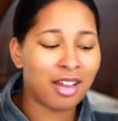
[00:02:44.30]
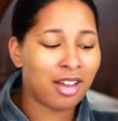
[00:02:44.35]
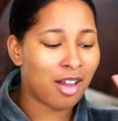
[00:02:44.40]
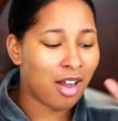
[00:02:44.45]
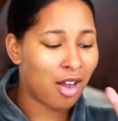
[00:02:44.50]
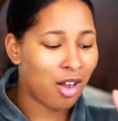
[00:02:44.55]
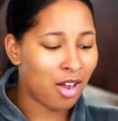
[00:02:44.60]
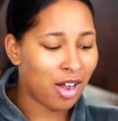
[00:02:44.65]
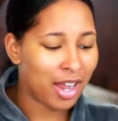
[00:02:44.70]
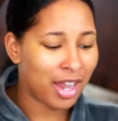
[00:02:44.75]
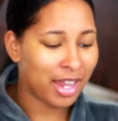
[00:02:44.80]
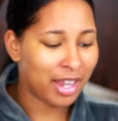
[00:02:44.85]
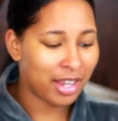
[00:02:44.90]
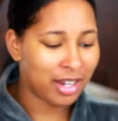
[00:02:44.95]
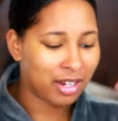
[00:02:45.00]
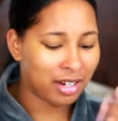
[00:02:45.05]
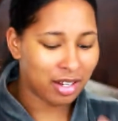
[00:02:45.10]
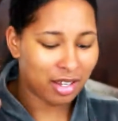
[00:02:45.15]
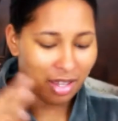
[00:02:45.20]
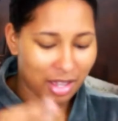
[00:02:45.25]

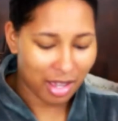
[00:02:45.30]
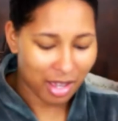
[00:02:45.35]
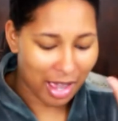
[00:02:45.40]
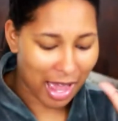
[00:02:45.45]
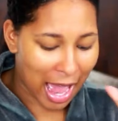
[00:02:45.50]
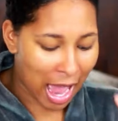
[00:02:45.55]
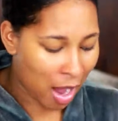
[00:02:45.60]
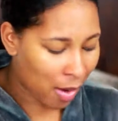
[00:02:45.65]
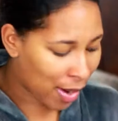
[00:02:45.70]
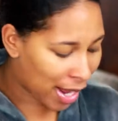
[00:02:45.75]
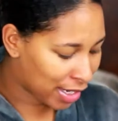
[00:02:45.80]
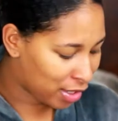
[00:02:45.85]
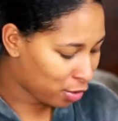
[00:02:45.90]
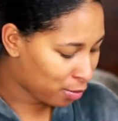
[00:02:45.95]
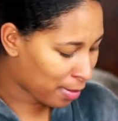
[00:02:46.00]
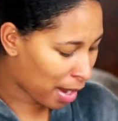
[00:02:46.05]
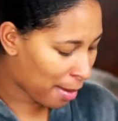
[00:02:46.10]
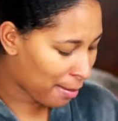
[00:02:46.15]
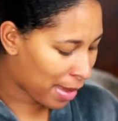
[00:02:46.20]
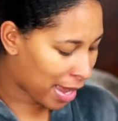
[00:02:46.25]
on how I do
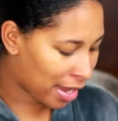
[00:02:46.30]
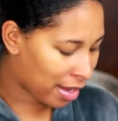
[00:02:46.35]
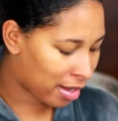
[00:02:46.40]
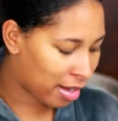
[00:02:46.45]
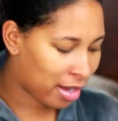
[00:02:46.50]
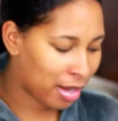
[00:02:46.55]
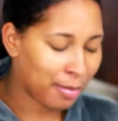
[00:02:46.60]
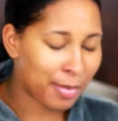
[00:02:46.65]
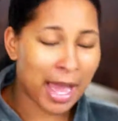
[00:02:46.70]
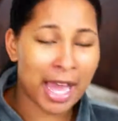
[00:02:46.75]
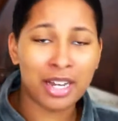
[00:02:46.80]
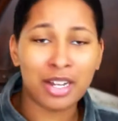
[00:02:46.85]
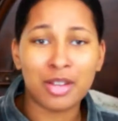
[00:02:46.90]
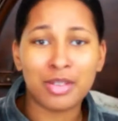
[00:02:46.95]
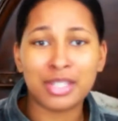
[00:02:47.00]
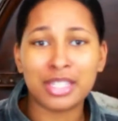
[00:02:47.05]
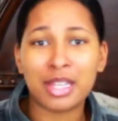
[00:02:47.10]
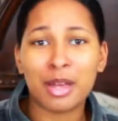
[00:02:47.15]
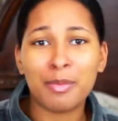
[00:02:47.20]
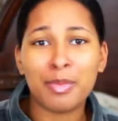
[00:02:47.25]
my makeup. I know
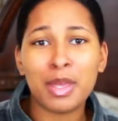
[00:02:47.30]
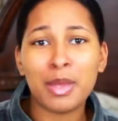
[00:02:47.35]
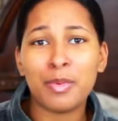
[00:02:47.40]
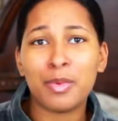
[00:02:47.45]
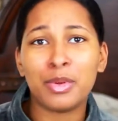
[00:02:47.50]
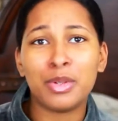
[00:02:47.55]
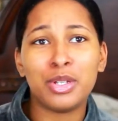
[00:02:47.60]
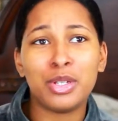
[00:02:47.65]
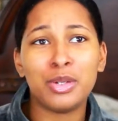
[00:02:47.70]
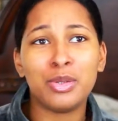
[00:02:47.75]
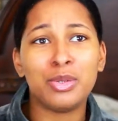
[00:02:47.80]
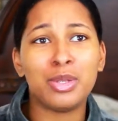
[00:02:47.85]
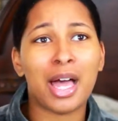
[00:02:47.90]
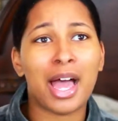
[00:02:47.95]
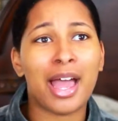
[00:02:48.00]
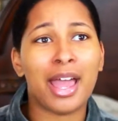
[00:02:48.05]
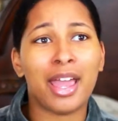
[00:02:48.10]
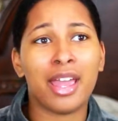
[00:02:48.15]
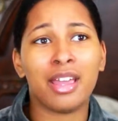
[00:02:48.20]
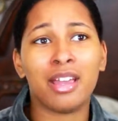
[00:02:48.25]
some people do
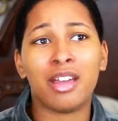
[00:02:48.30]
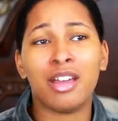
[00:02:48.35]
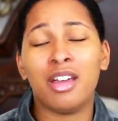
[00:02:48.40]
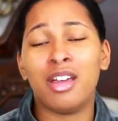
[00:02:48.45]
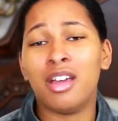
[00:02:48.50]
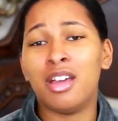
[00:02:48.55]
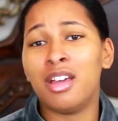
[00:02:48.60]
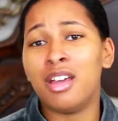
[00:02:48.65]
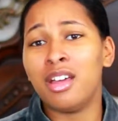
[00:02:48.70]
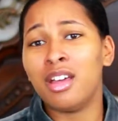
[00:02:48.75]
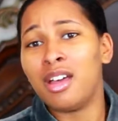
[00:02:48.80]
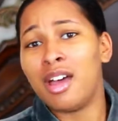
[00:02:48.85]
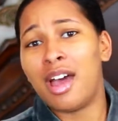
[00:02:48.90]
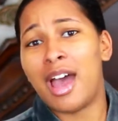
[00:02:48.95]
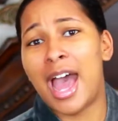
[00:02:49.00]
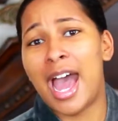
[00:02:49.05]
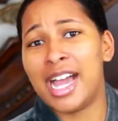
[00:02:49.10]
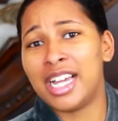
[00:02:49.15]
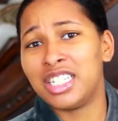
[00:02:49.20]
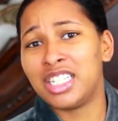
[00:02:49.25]
like
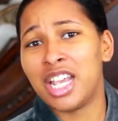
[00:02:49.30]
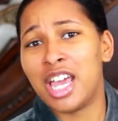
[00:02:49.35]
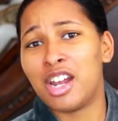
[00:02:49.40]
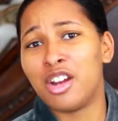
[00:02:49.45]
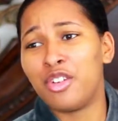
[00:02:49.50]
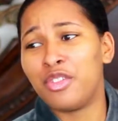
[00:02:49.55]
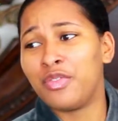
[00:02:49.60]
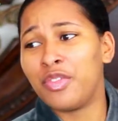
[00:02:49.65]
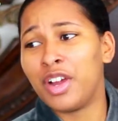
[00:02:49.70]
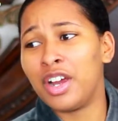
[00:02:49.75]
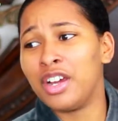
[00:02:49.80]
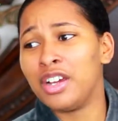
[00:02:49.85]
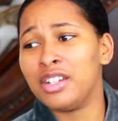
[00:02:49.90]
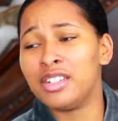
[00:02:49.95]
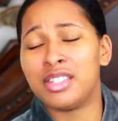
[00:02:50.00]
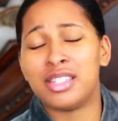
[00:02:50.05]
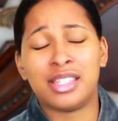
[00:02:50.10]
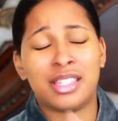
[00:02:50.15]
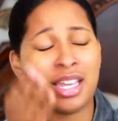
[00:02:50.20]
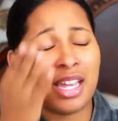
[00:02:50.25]
eyeshadow
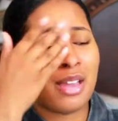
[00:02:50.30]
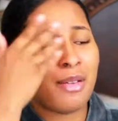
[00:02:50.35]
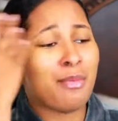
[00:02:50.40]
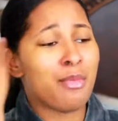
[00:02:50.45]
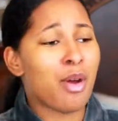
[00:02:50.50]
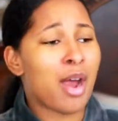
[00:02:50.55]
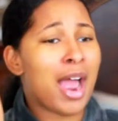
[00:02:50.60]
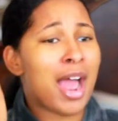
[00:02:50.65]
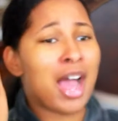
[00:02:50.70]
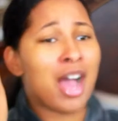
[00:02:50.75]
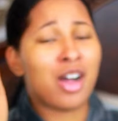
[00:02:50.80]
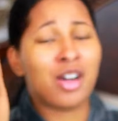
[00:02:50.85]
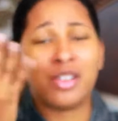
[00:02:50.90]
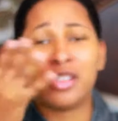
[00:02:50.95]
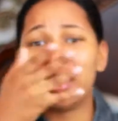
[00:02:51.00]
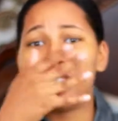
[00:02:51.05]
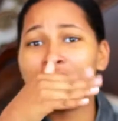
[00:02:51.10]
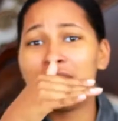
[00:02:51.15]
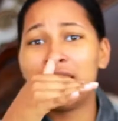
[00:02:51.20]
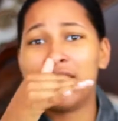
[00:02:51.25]
first, then
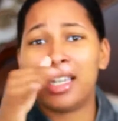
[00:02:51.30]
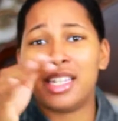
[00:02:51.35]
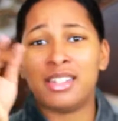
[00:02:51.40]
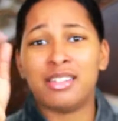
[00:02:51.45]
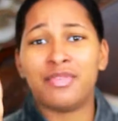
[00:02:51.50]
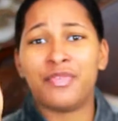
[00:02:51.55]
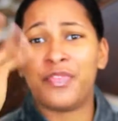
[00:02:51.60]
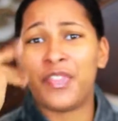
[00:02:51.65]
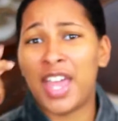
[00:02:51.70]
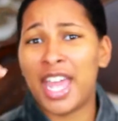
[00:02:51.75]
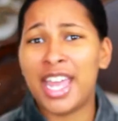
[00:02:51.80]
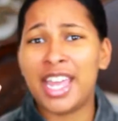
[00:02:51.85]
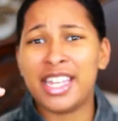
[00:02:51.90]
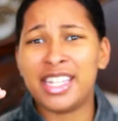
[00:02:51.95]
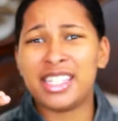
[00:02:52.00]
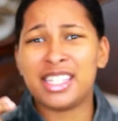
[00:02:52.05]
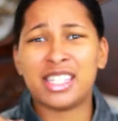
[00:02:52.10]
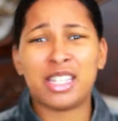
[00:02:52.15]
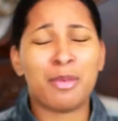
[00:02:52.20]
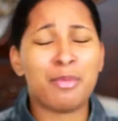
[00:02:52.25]
brows, then
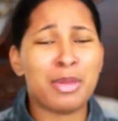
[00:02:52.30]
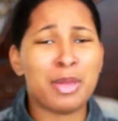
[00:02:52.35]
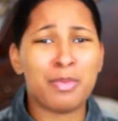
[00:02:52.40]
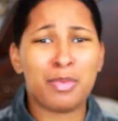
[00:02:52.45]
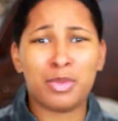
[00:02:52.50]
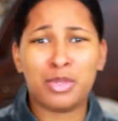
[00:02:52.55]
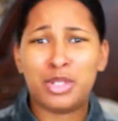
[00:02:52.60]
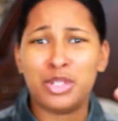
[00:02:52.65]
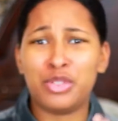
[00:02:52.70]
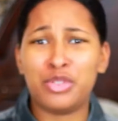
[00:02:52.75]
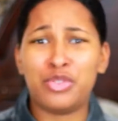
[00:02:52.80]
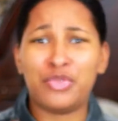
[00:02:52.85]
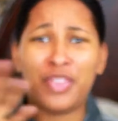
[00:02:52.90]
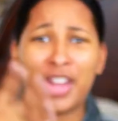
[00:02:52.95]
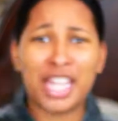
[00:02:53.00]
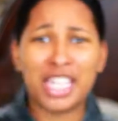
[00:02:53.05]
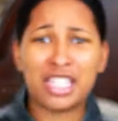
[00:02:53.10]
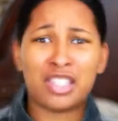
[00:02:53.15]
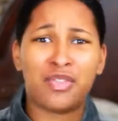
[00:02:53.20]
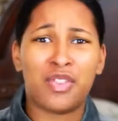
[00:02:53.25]
face. Some people do
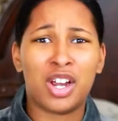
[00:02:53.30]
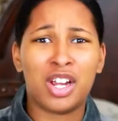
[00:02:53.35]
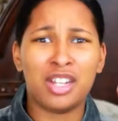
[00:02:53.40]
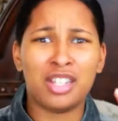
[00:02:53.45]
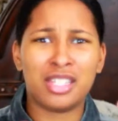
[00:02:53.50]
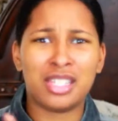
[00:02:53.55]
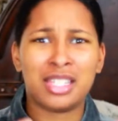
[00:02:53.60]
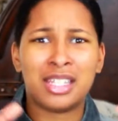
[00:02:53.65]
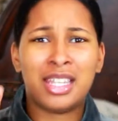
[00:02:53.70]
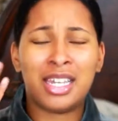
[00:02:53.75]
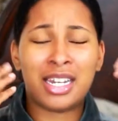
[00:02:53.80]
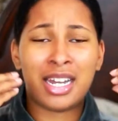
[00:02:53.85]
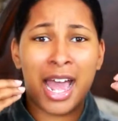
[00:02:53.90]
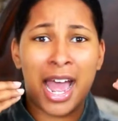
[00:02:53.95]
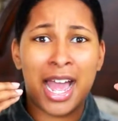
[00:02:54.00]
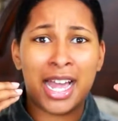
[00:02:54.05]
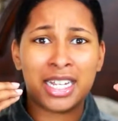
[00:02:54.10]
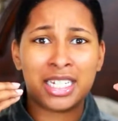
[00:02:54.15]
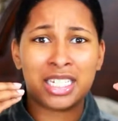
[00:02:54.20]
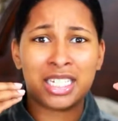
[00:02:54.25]
face first, then
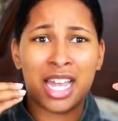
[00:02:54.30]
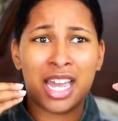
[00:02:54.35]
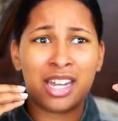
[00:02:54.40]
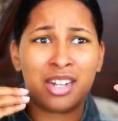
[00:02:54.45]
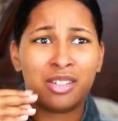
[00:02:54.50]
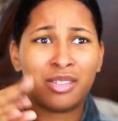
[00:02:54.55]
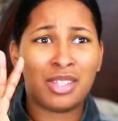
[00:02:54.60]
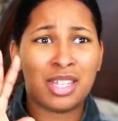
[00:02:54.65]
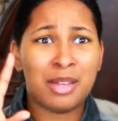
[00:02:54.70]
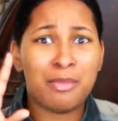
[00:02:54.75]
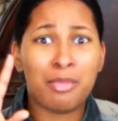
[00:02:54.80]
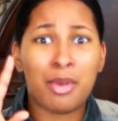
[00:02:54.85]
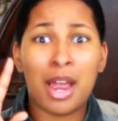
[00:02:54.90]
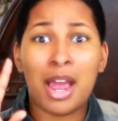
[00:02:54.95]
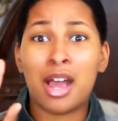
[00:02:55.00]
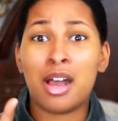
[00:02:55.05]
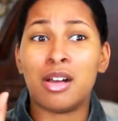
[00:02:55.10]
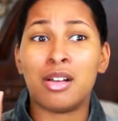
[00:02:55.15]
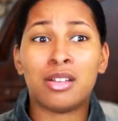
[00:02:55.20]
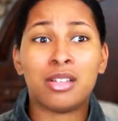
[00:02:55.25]
eyeshadow, then
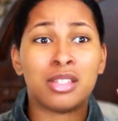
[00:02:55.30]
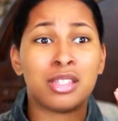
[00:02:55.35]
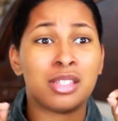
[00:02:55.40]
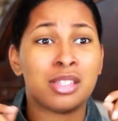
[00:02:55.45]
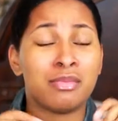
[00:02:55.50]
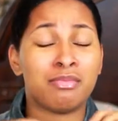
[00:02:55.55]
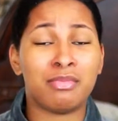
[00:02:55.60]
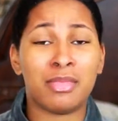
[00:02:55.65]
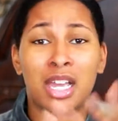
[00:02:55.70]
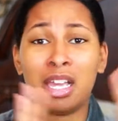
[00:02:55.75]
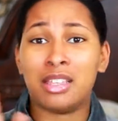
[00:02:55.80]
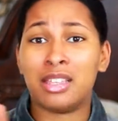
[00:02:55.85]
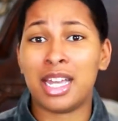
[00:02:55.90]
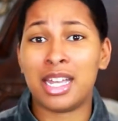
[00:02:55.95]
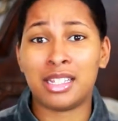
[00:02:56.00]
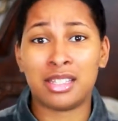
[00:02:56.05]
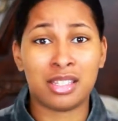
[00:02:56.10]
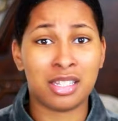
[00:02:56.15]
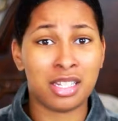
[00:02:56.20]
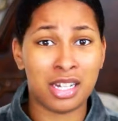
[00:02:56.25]
brows.
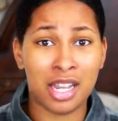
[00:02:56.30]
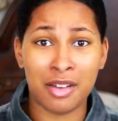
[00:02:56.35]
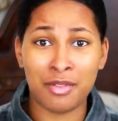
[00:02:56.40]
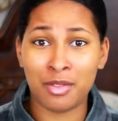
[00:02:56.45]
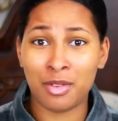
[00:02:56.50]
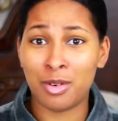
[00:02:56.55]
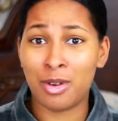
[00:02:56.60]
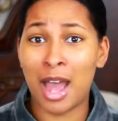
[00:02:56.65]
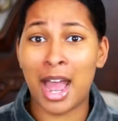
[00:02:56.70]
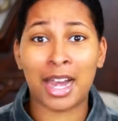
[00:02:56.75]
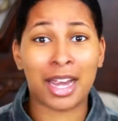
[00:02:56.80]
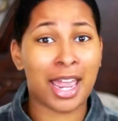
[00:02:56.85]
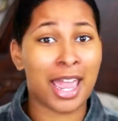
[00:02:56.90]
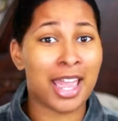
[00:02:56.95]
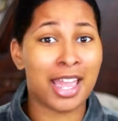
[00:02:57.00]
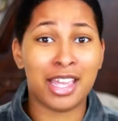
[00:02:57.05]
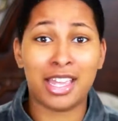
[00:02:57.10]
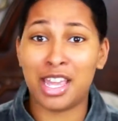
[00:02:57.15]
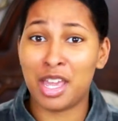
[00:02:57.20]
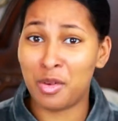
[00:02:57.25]
That's the devil. I
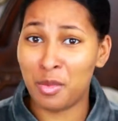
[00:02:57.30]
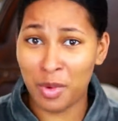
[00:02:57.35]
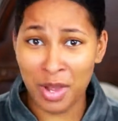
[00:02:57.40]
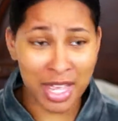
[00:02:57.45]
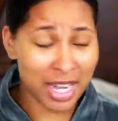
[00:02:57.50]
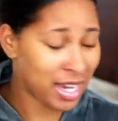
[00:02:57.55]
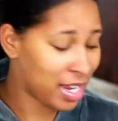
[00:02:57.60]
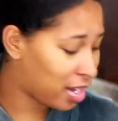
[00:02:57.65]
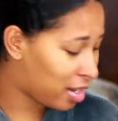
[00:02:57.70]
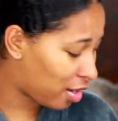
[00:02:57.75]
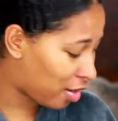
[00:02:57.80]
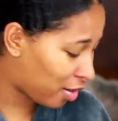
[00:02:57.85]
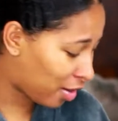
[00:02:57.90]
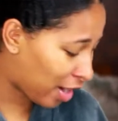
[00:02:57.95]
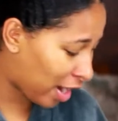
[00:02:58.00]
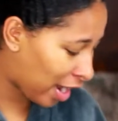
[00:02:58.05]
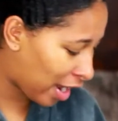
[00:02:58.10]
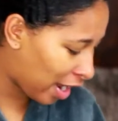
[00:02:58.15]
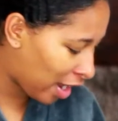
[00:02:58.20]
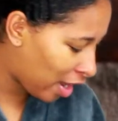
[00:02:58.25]
can't get with it,
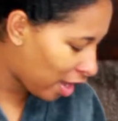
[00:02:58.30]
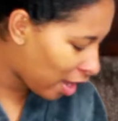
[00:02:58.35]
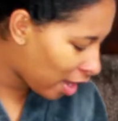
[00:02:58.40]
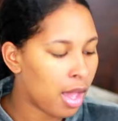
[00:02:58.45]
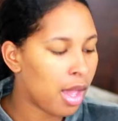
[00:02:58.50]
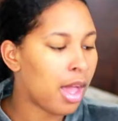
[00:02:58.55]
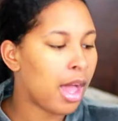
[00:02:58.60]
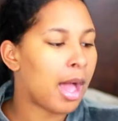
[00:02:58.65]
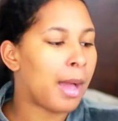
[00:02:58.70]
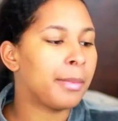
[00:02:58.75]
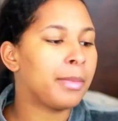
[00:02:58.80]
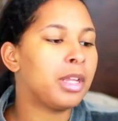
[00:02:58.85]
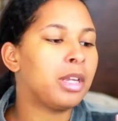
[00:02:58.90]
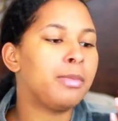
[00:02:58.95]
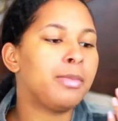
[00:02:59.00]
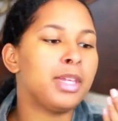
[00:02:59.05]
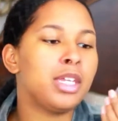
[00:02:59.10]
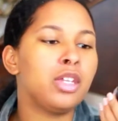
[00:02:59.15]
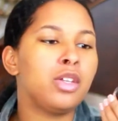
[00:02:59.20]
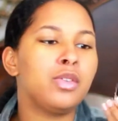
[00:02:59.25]
okay? I'm going to
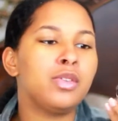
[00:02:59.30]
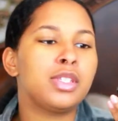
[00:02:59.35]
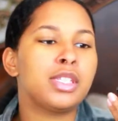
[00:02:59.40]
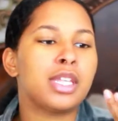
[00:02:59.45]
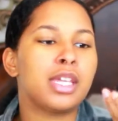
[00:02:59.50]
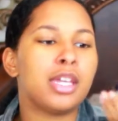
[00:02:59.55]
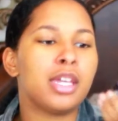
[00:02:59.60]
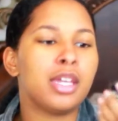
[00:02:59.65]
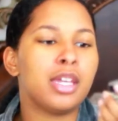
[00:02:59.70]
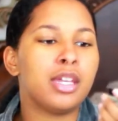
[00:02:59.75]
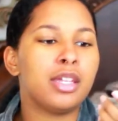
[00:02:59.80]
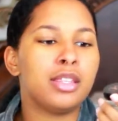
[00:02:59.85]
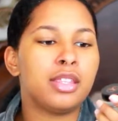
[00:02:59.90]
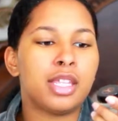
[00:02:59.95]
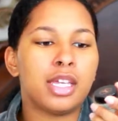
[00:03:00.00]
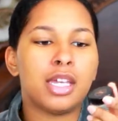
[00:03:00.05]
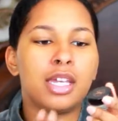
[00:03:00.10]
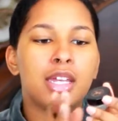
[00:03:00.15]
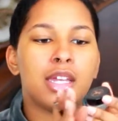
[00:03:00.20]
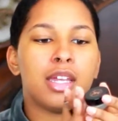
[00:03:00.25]
be using
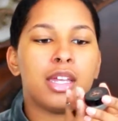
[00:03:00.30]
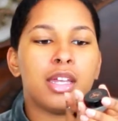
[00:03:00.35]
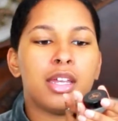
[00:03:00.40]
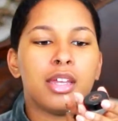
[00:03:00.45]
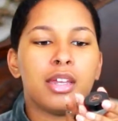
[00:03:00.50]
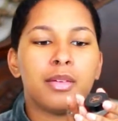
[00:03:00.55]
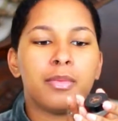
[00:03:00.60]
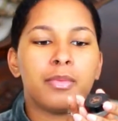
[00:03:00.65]
the